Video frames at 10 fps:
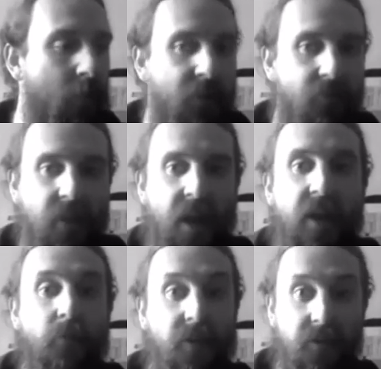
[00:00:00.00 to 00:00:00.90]
in the day,
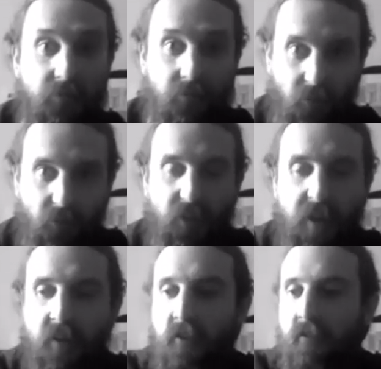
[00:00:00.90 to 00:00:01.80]
and we had a different
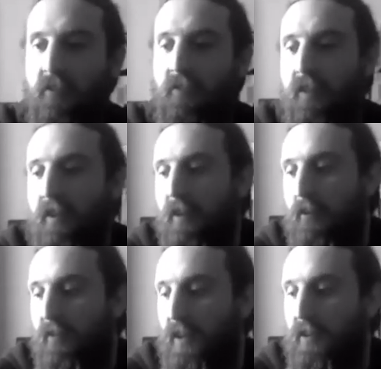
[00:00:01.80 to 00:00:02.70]
singer and
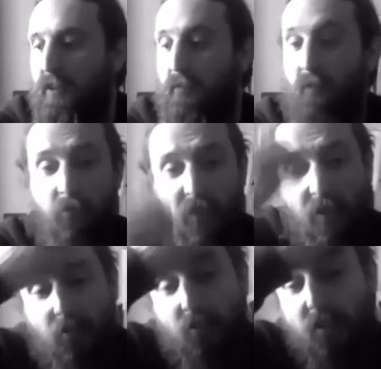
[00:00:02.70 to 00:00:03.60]
all this kind of stuff. And then Chris